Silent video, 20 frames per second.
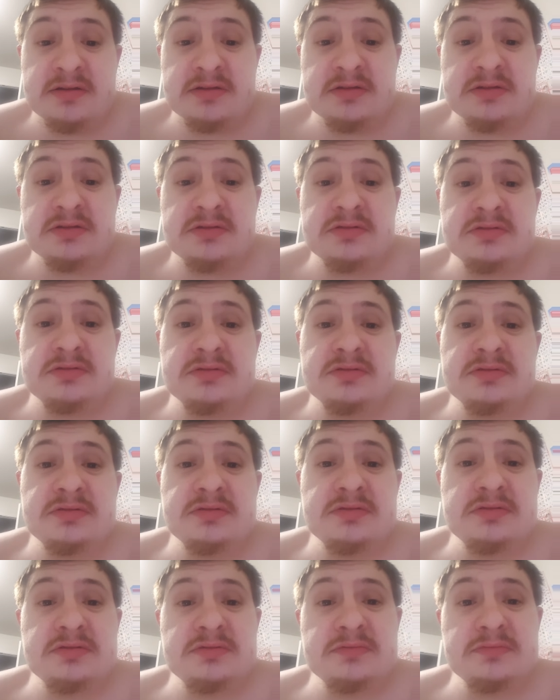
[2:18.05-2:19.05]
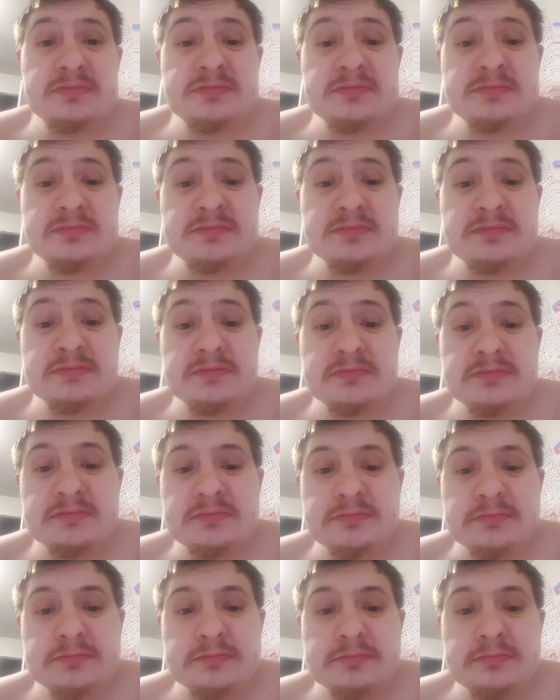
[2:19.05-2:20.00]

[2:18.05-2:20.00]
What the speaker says: (silence)